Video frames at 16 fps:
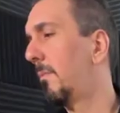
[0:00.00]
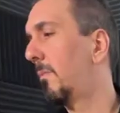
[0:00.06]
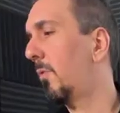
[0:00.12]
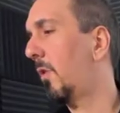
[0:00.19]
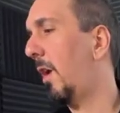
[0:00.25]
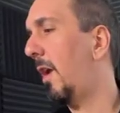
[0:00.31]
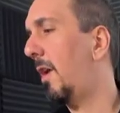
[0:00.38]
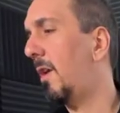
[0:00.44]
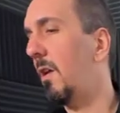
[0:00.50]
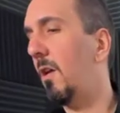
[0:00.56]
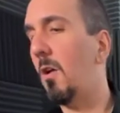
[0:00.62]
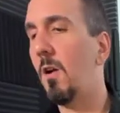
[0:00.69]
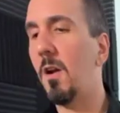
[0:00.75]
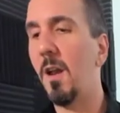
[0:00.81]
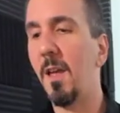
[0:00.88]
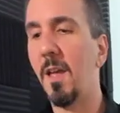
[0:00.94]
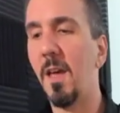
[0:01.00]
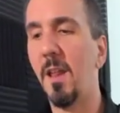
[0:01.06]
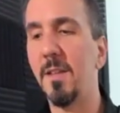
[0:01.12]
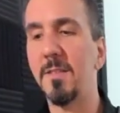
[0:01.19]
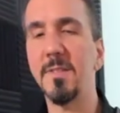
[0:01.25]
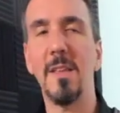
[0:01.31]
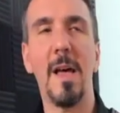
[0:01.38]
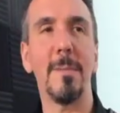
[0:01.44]
Okay, you heard I kind
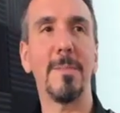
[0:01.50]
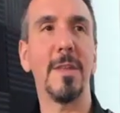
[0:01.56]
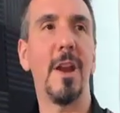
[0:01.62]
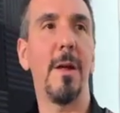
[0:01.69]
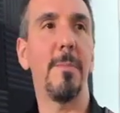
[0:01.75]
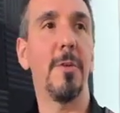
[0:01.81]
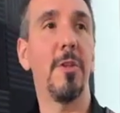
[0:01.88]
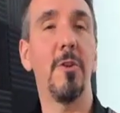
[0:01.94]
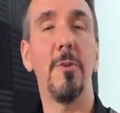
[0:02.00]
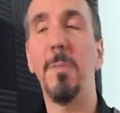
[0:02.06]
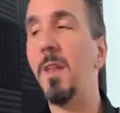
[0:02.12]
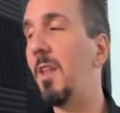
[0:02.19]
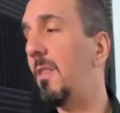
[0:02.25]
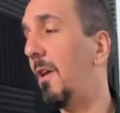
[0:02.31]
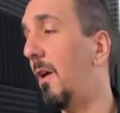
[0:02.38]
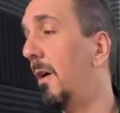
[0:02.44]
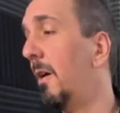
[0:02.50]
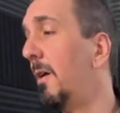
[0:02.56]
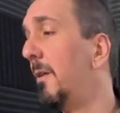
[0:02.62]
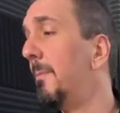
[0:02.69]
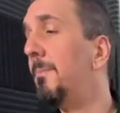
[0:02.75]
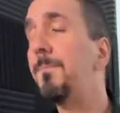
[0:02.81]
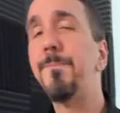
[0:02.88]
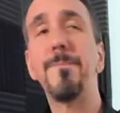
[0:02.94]
of slopped it up a little bit in there.
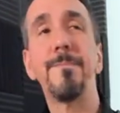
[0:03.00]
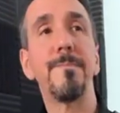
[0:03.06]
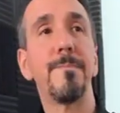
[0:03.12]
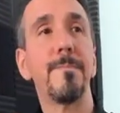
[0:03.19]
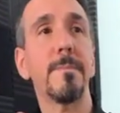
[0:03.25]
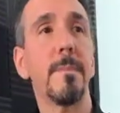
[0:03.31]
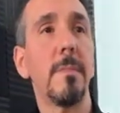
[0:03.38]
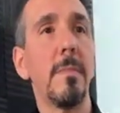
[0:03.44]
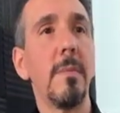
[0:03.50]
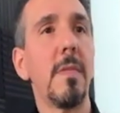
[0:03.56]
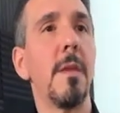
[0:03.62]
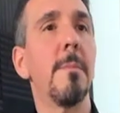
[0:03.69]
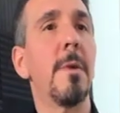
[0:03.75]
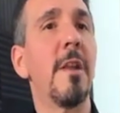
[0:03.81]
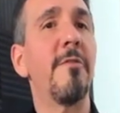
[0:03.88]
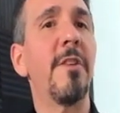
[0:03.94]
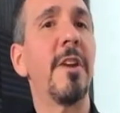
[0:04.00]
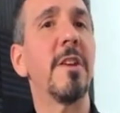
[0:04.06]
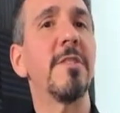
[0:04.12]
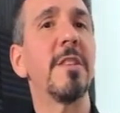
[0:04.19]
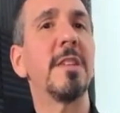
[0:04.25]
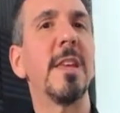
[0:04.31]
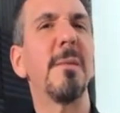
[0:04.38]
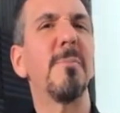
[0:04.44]
But I figured
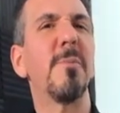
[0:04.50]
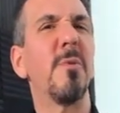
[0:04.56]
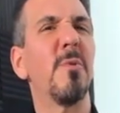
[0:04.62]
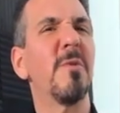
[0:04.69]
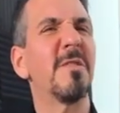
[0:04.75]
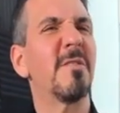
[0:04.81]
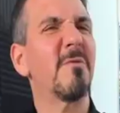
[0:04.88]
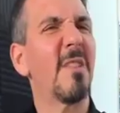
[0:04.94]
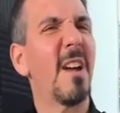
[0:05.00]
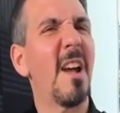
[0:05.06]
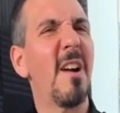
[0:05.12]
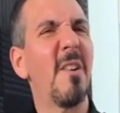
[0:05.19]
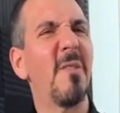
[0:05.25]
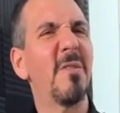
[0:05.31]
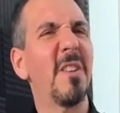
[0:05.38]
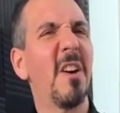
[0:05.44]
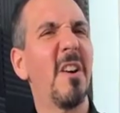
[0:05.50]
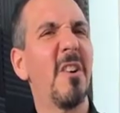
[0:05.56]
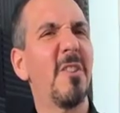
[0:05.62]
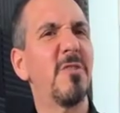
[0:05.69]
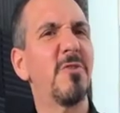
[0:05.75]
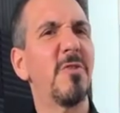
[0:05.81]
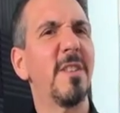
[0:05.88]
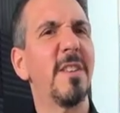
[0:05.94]
the tempo was around
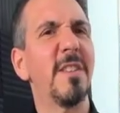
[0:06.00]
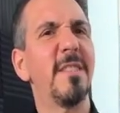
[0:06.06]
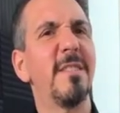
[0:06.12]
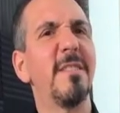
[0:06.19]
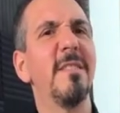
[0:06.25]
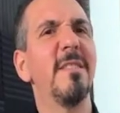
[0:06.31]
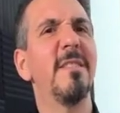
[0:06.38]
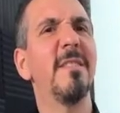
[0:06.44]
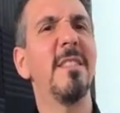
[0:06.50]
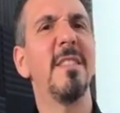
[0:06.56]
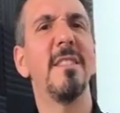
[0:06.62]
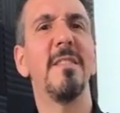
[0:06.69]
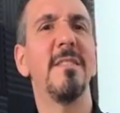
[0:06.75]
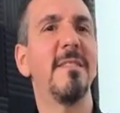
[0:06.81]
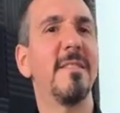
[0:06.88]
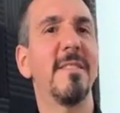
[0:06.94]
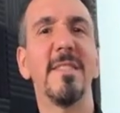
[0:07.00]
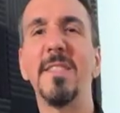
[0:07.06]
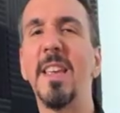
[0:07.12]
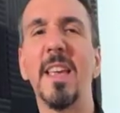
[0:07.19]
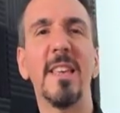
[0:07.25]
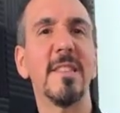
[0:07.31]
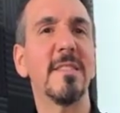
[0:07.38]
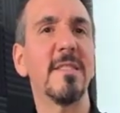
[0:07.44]

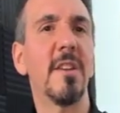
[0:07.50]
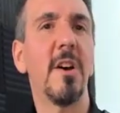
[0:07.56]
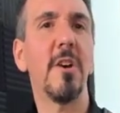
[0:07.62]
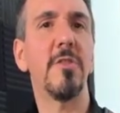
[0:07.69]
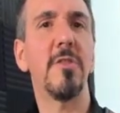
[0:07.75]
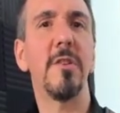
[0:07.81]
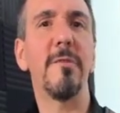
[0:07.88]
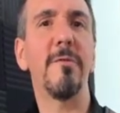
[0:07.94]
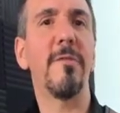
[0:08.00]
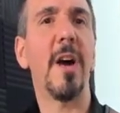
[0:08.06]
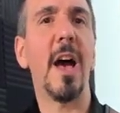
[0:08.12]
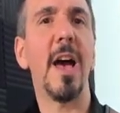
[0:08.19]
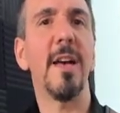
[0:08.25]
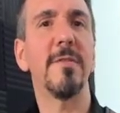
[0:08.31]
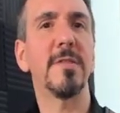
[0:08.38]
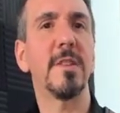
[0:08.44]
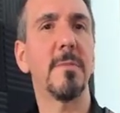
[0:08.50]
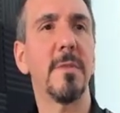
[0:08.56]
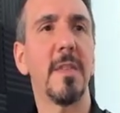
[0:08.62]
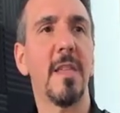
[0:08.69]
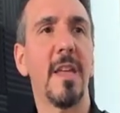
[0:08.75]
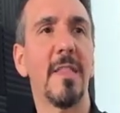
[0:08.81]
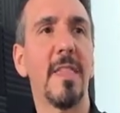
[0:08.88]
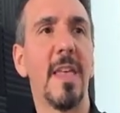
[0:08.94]
106, 105,
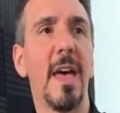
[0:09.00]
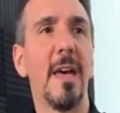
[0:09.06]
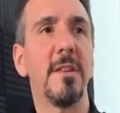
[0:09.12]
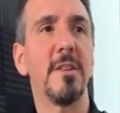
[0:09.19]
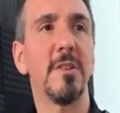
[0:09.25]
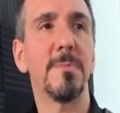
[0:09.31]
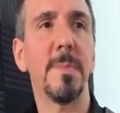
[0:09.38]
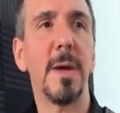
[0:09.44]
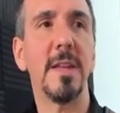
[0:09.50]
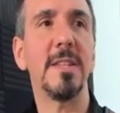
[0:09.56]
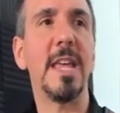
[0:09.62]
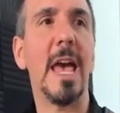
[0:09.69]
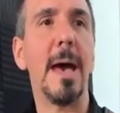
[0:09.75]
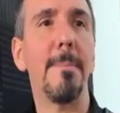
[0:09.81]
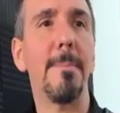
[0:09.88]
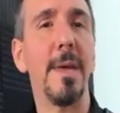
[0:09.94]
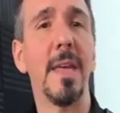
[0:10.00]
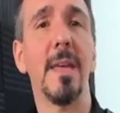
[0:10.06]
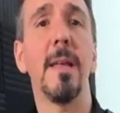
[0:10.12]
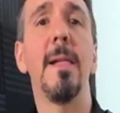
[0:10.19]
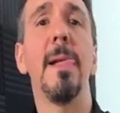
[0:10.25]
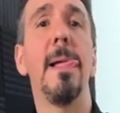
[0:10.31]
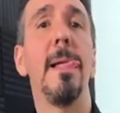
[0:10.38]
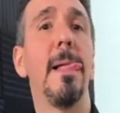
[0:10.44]
something like that, just by
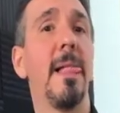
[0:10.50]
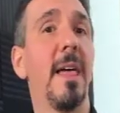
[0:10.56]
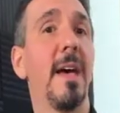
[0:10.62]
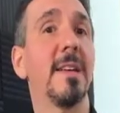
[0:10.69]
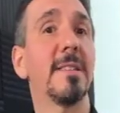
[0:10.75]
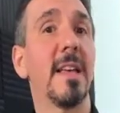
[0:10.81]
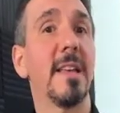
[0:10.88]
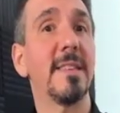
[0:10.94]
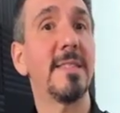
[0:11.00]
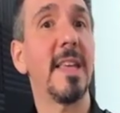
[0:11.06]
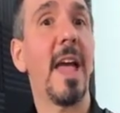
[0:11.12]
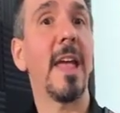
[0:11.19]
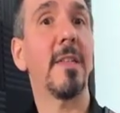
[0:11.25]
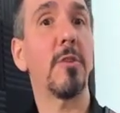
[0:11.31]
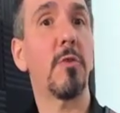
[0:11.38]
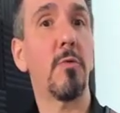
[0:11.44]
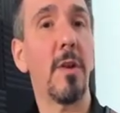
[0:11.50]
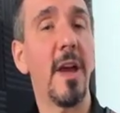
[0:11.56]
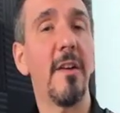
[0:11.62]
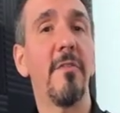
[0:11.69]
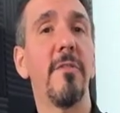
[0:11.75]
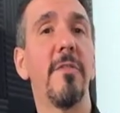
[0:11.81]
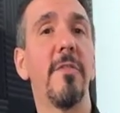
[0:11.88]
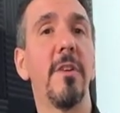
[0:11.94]
tapping as I sang the
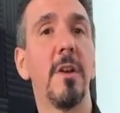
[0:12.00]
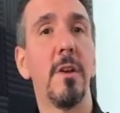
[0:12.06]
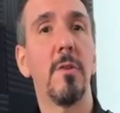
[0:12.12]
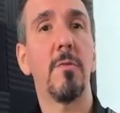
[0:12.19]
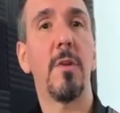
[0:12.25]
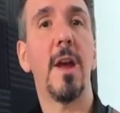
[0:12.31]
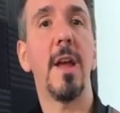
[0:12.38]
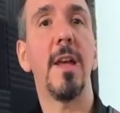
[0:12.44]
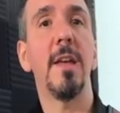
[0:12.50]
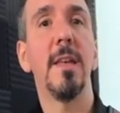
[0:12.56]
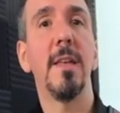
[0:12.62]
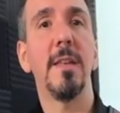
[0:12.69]
riff, right?